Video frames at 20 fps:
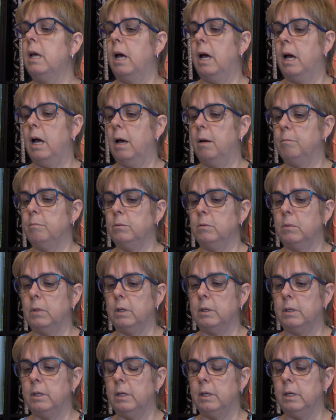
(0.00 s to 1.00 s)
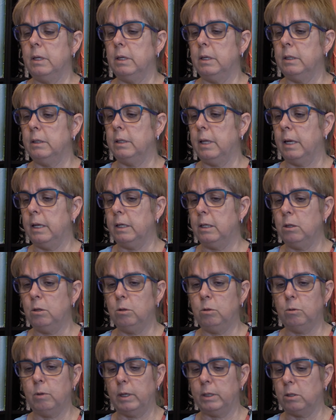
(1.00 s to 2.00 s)
The lady
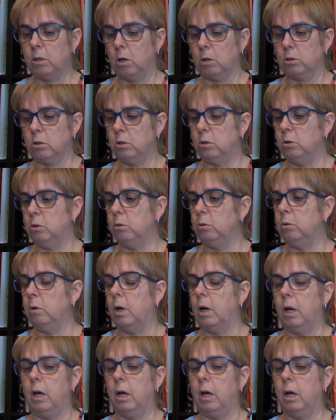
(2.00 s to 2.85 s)
who I talked to